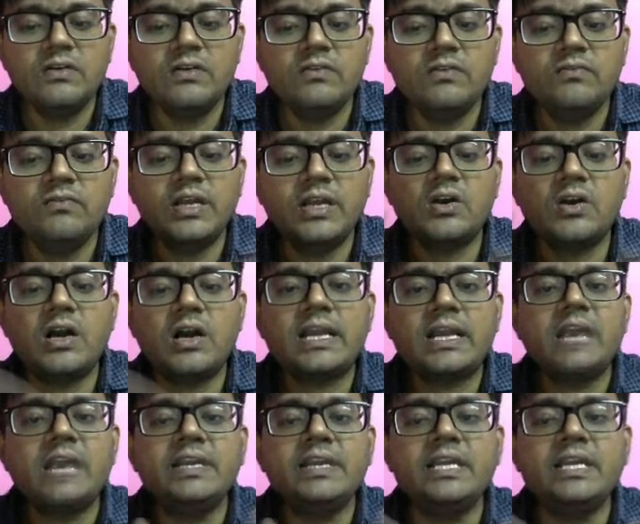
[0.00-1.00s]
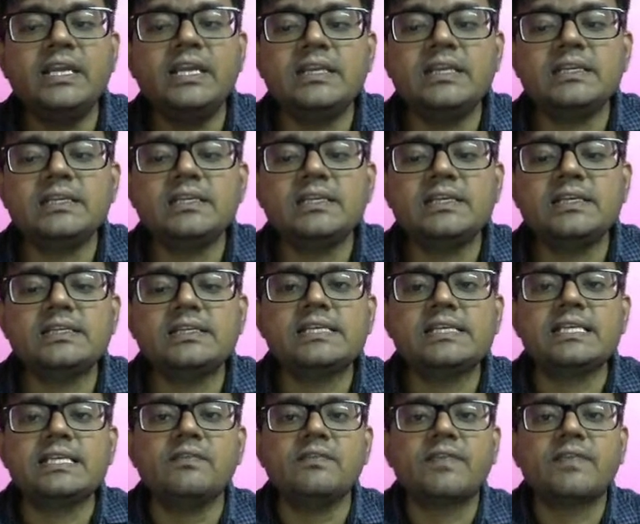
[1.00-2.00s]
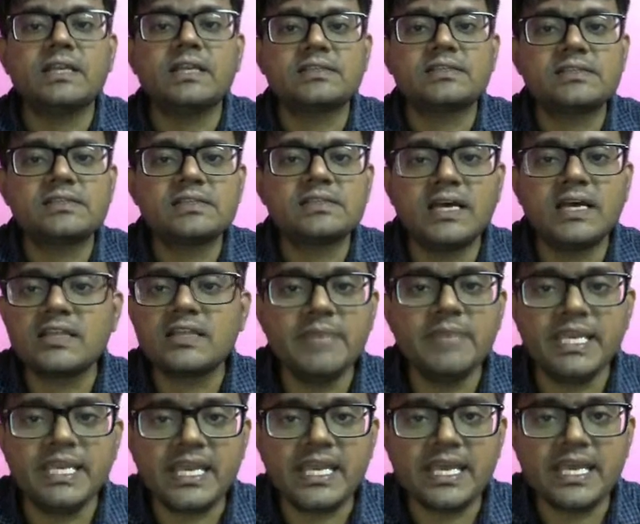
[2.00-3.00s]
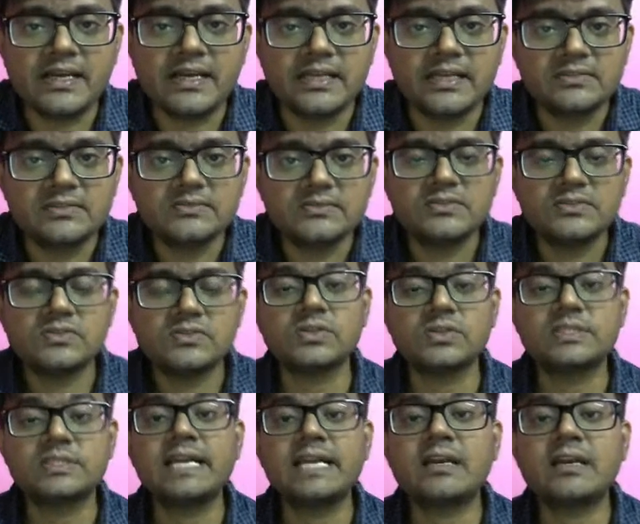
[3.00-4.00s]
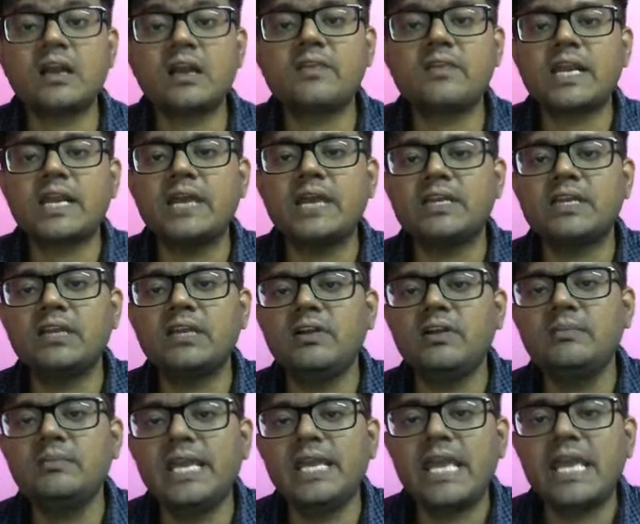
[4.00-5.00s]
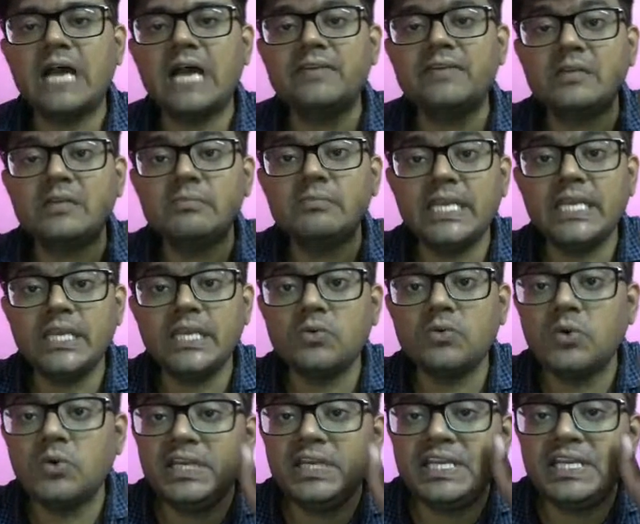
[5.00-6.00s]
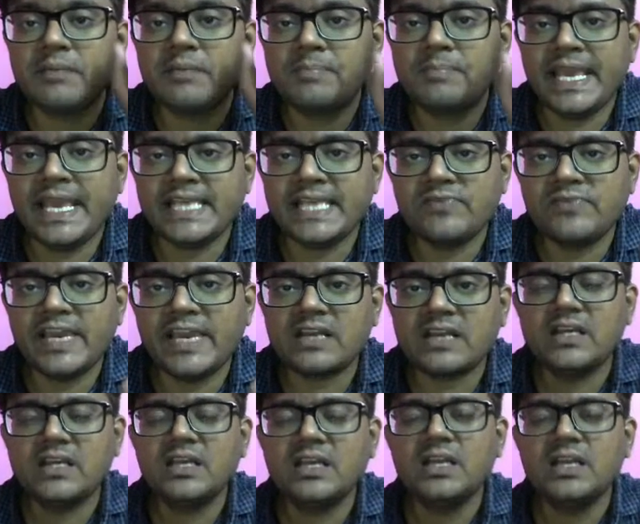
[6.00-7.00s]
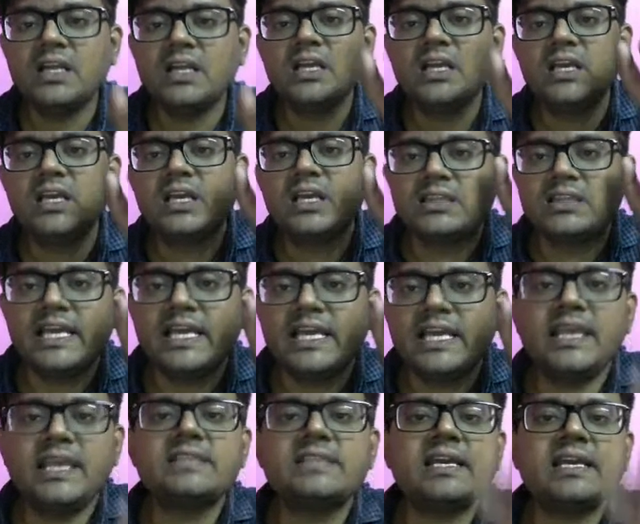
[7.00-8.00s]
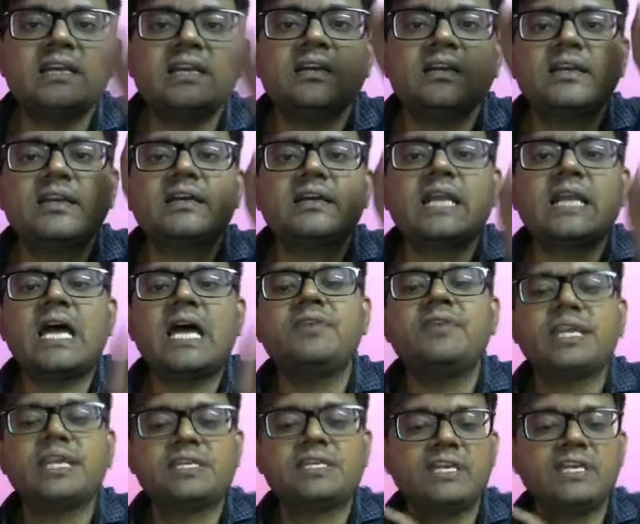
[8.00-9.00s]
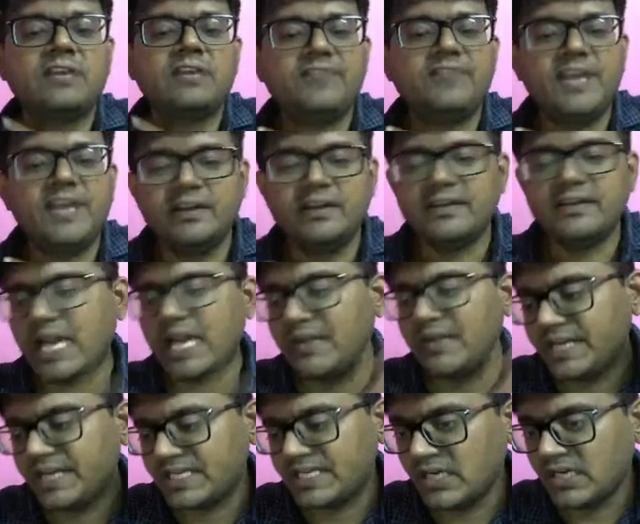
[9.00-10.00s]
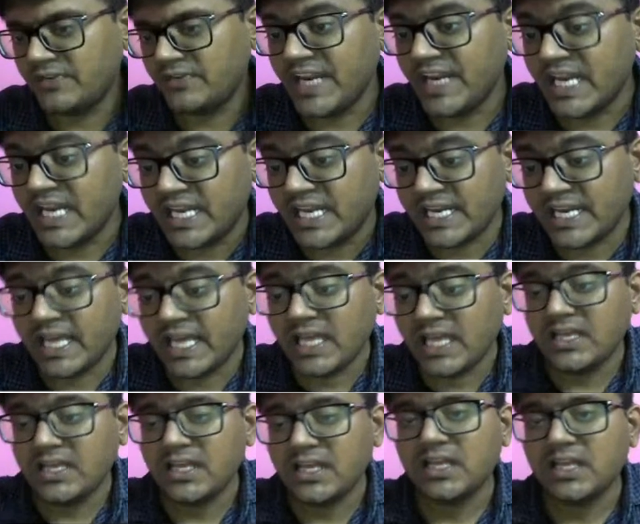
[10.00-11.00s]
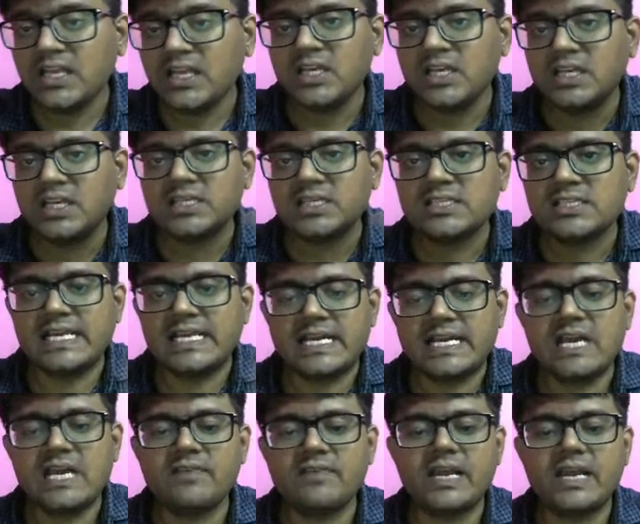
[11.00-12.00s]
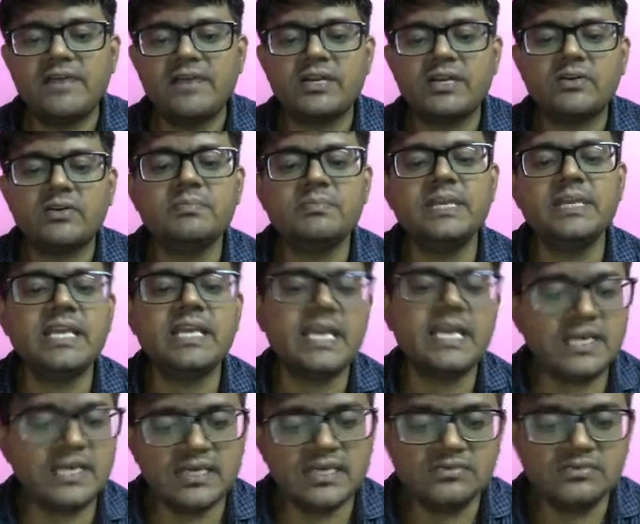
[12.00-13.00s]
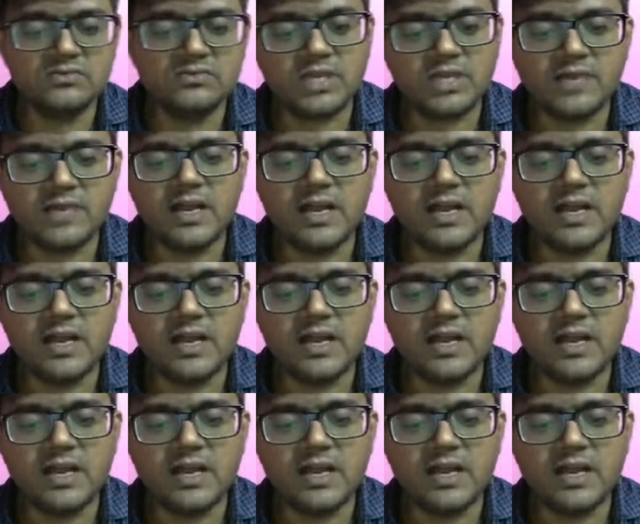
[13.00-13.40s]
will not have any significance. That's the meaning. So center of gravity will be having meaning only in a place where there is an gravitational field. Gravitational field illana center of gravity or meaning irkadu. Okay,